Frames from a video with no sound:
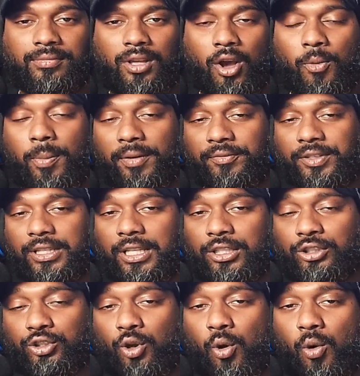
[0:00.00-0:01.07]
Hope
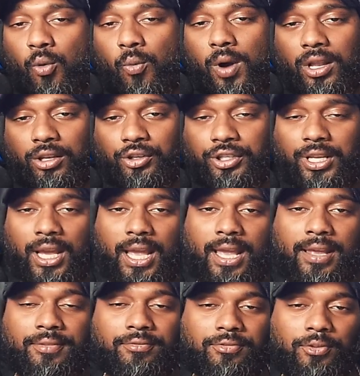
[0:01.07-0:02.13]
everything's going well on your
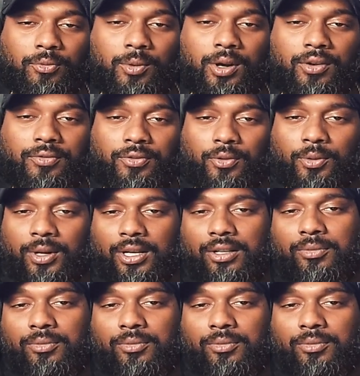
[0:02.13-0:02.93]
end. For real, for real.